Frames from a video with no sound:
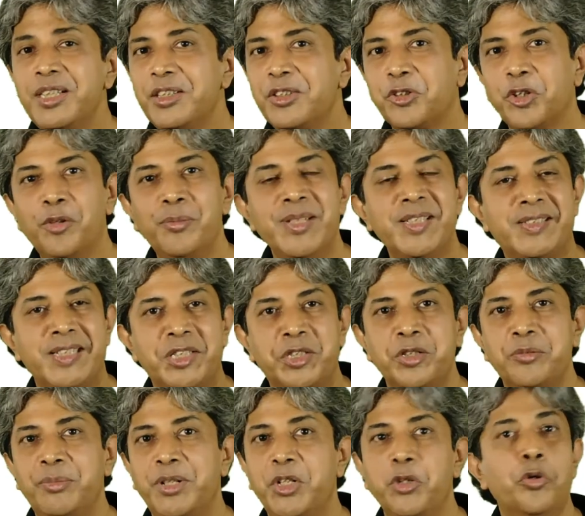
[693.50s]
in the comment
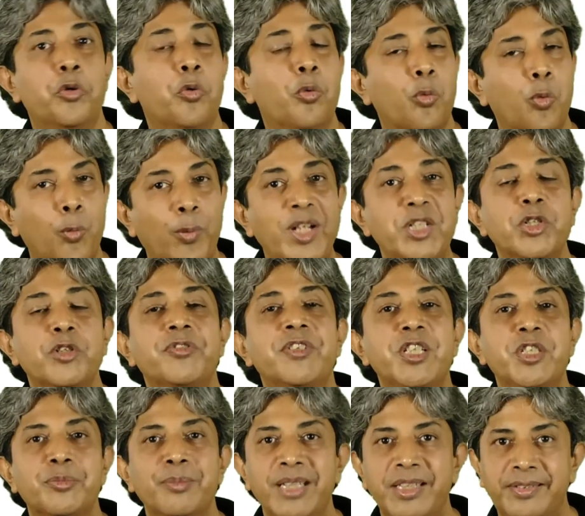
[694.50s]
section below which of
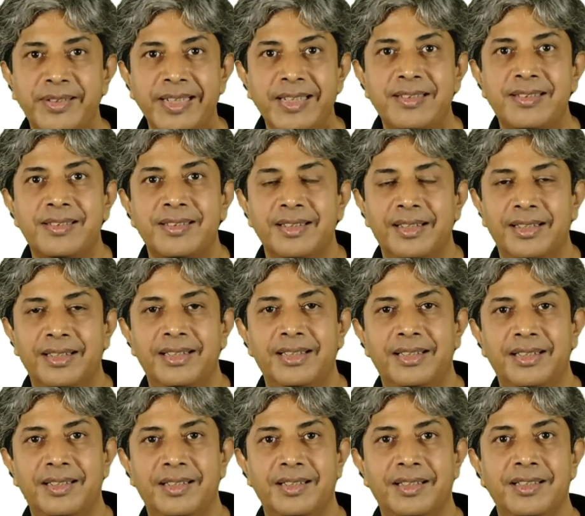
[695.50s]
these metrics
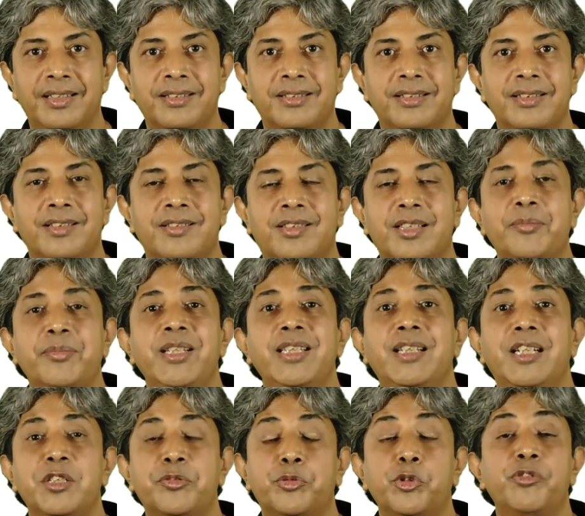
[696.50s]
uh, is something
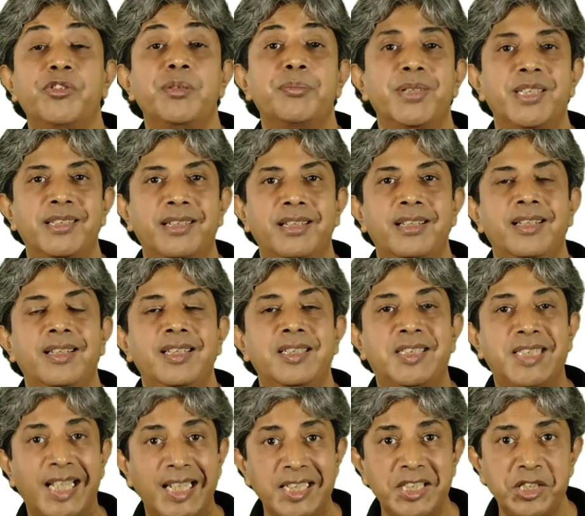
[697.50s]
that is proving particularly
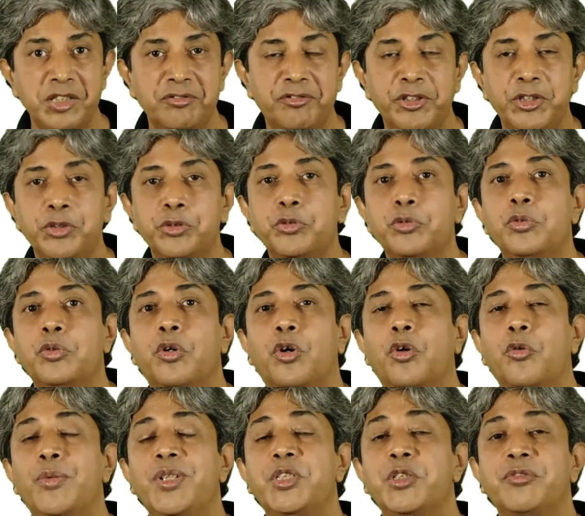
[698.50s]
challenging for you
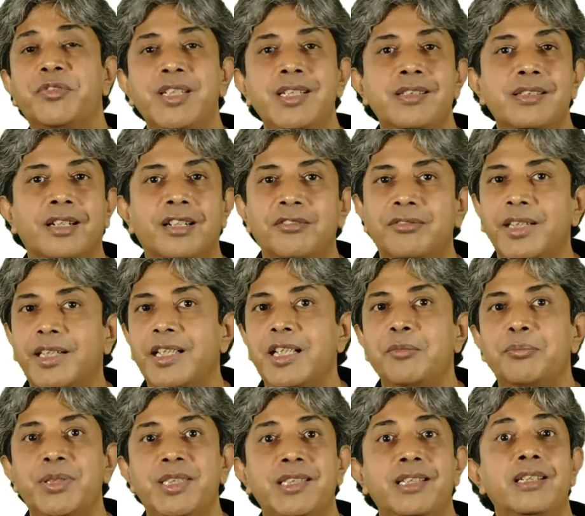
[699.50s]
or which of these are
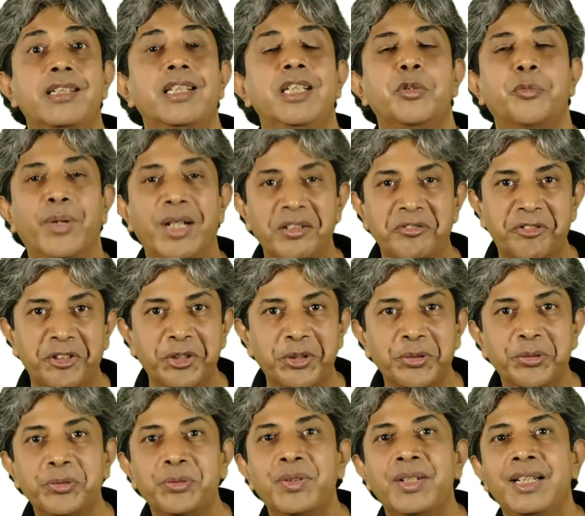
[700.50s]
working particularly well for
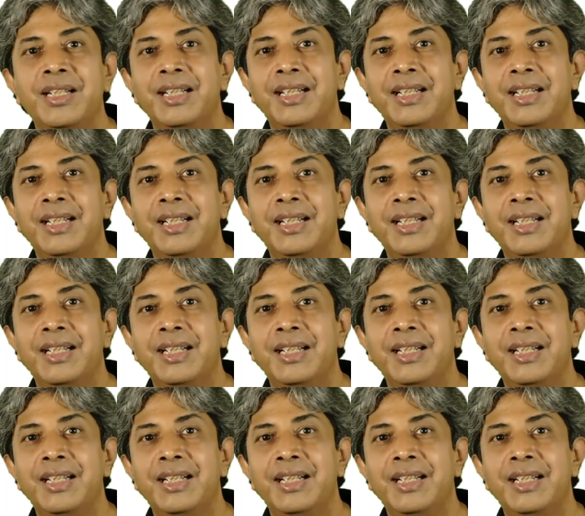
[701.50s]
you.